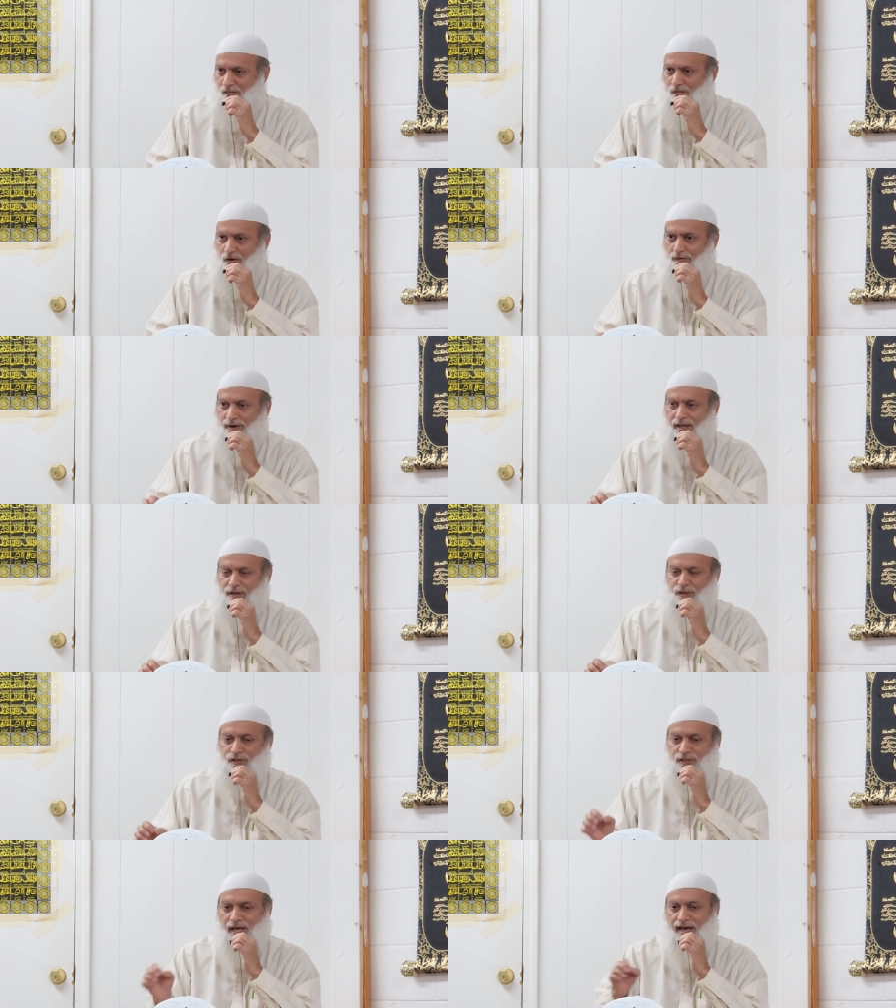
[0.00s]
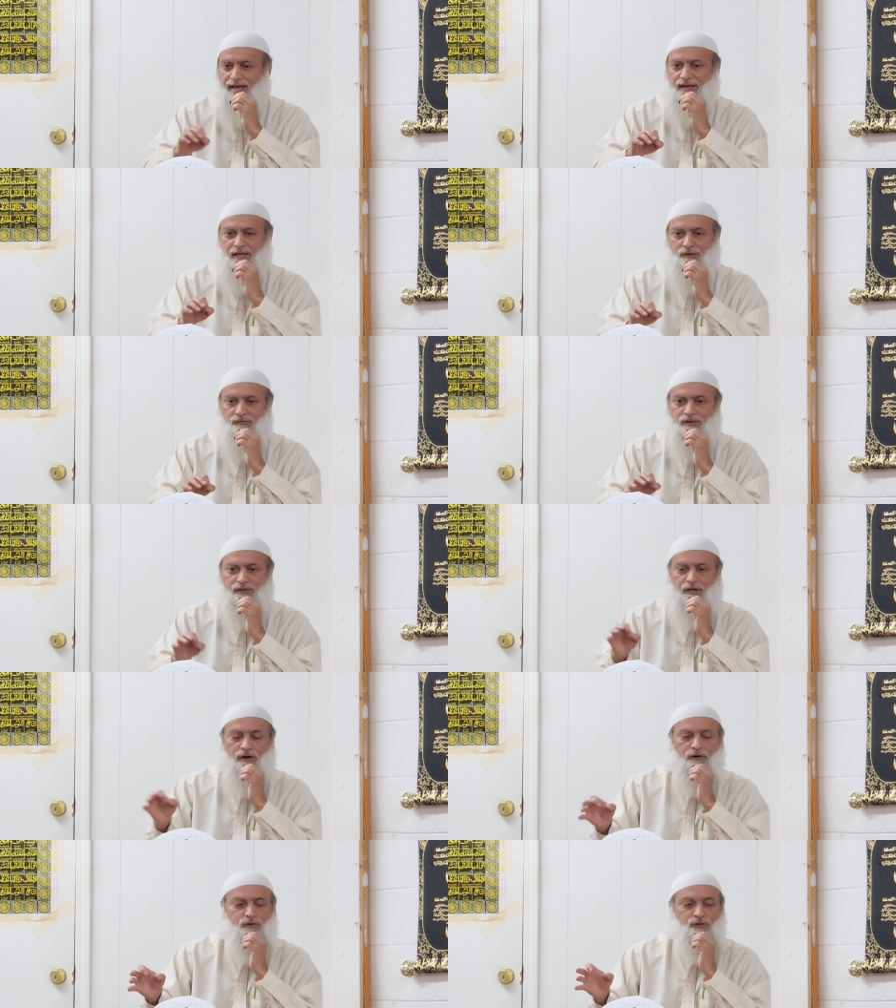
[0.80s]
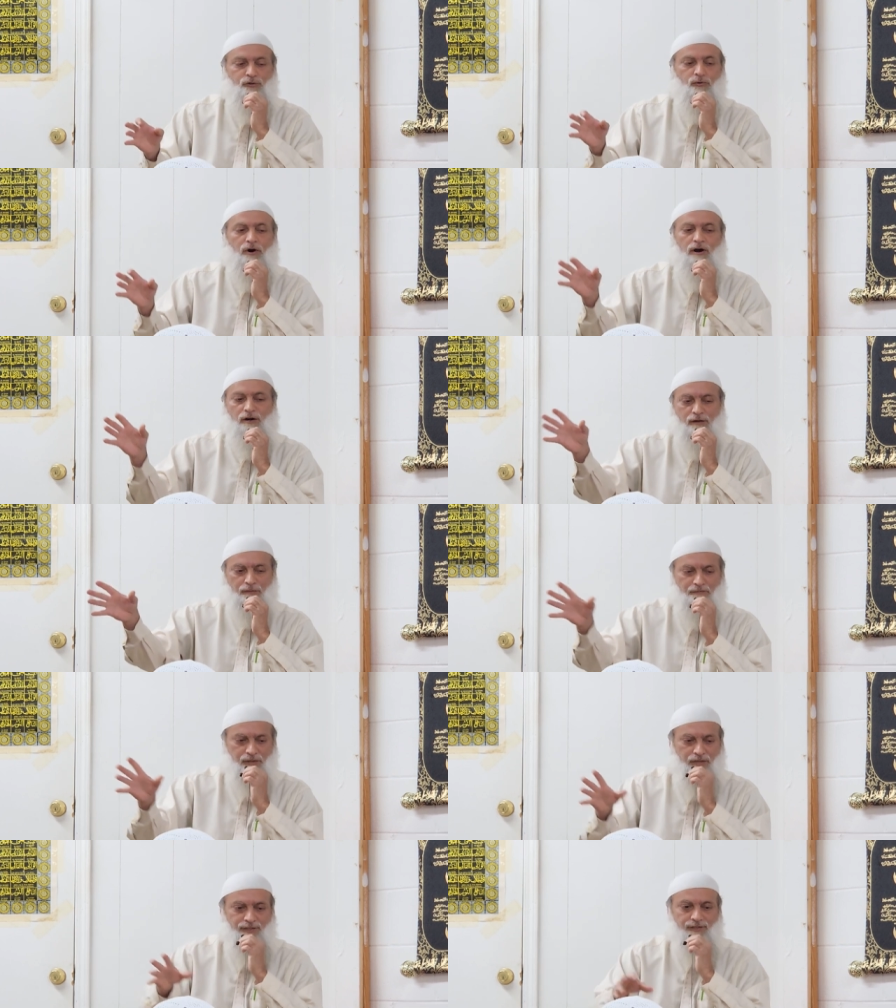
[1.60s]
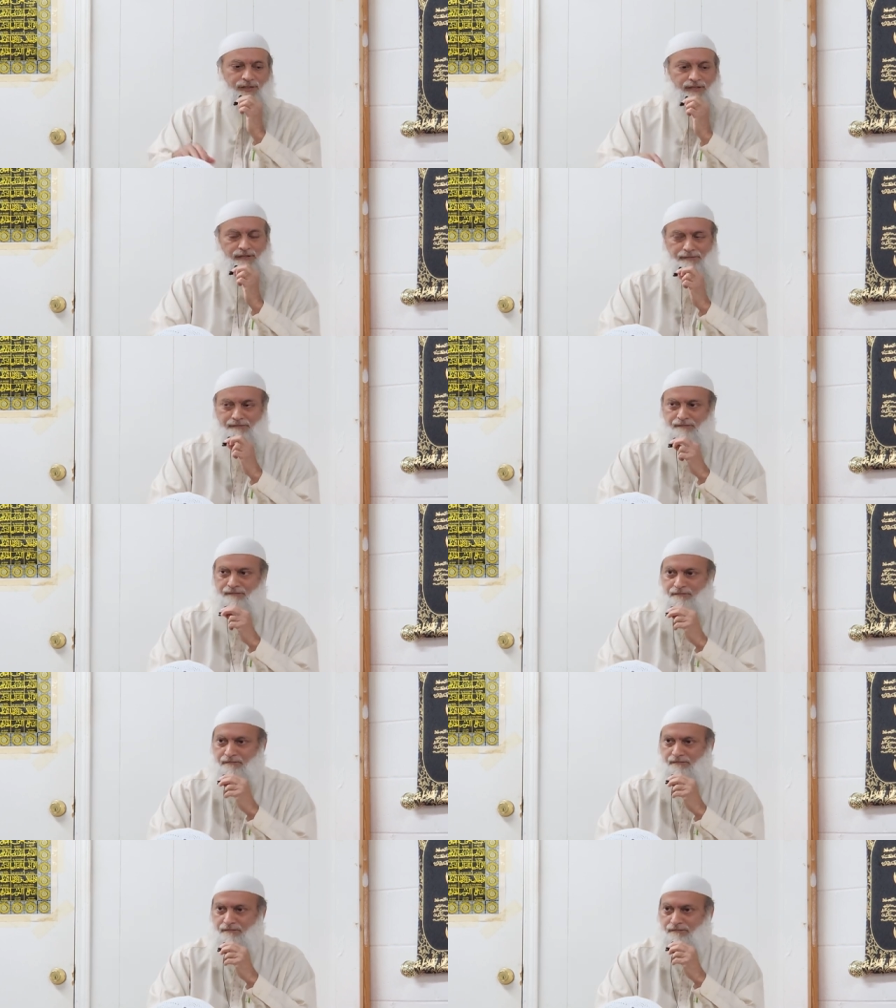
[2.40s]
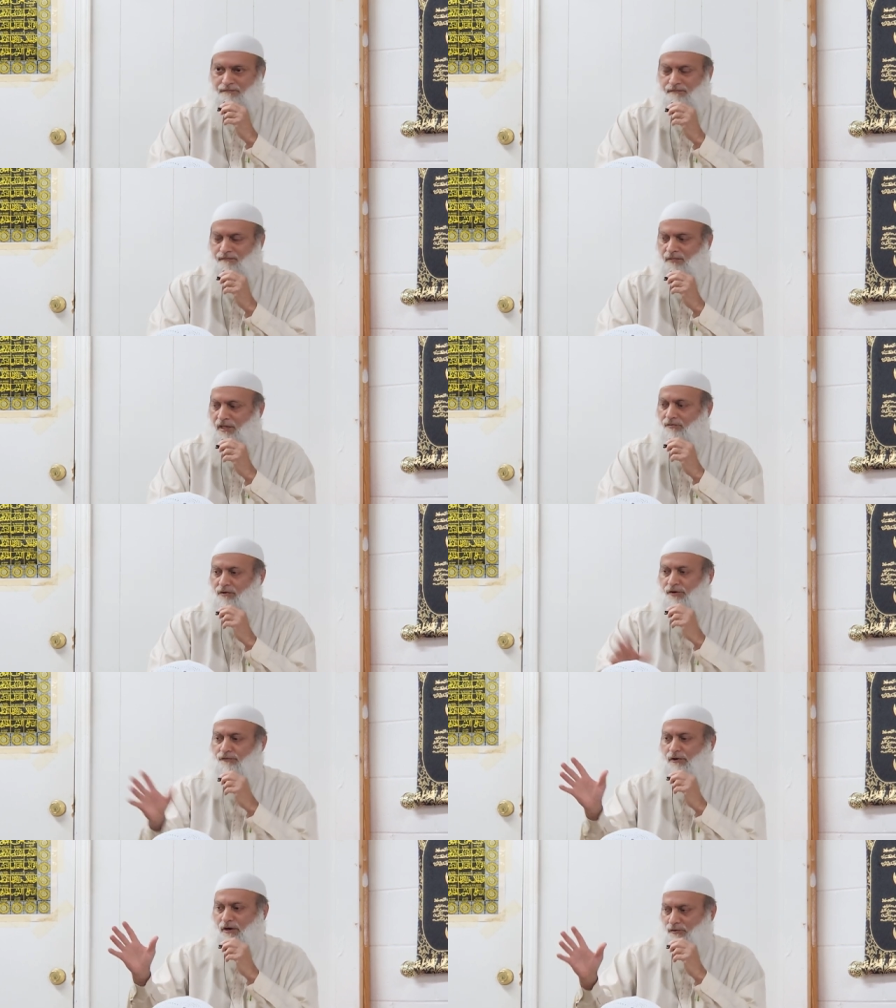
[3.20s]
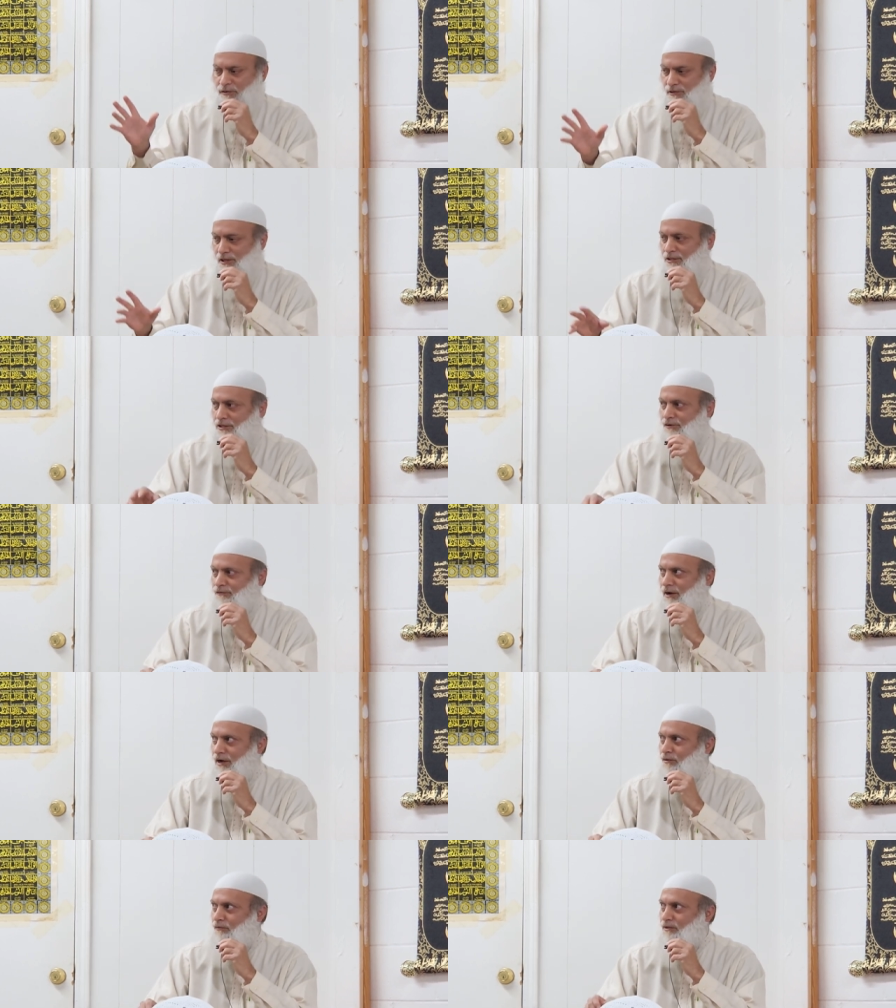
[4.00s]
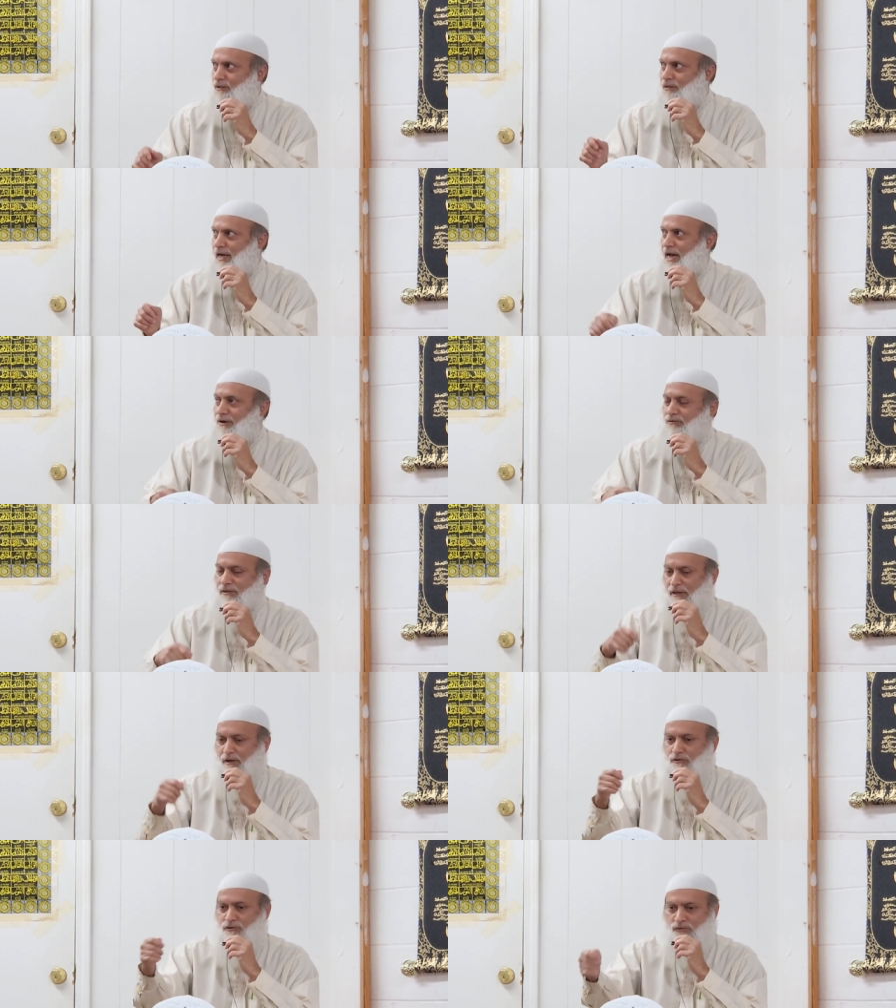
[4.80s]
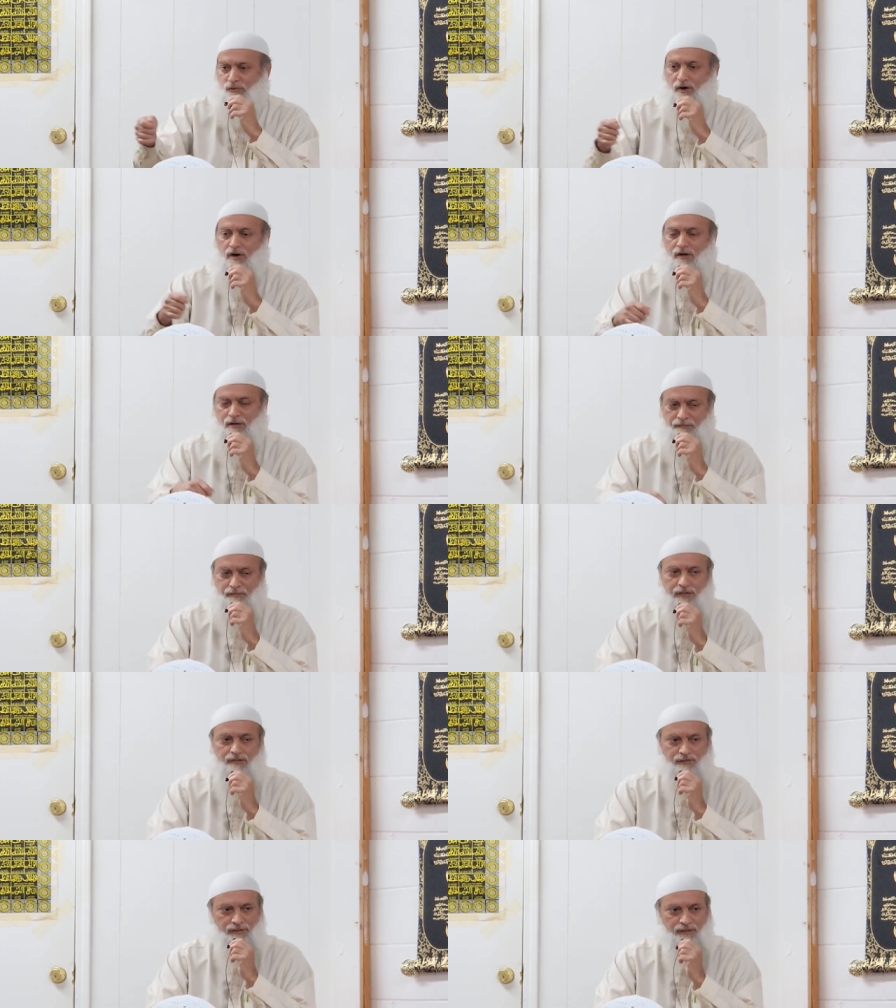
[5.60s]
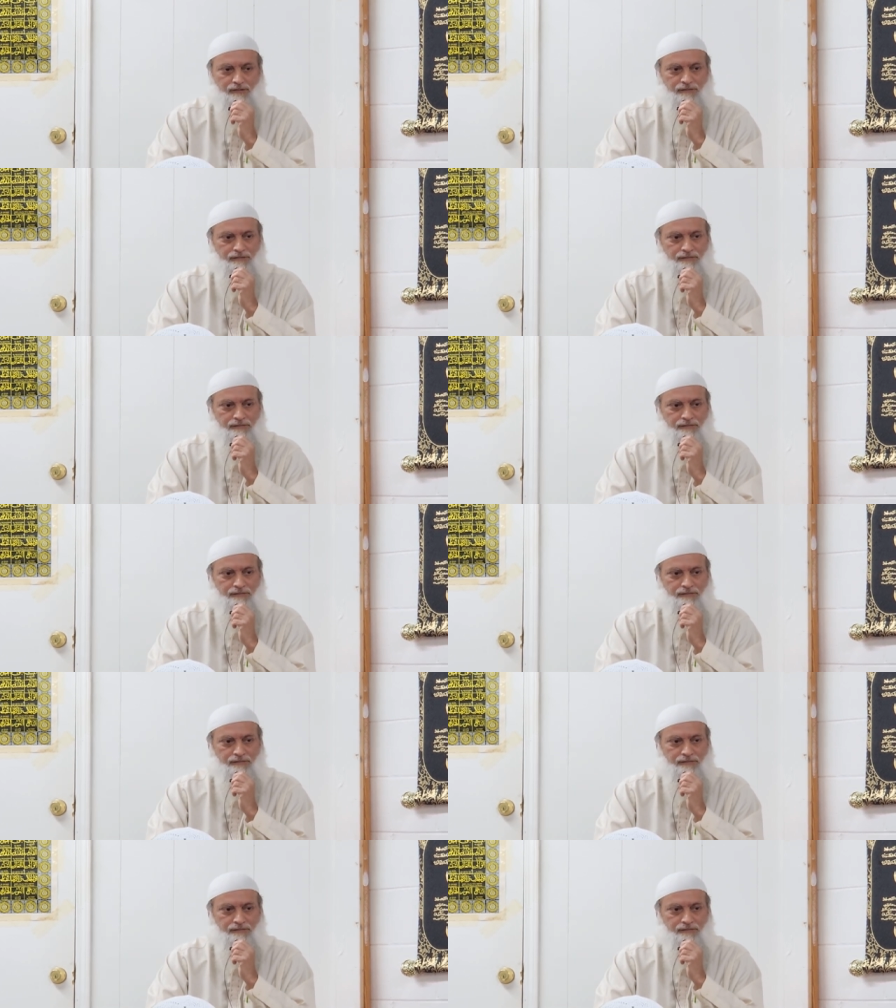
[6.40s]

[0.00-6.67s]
or rather siding with those who are complicit. Even if we don't justify it, we side with those who are complicit.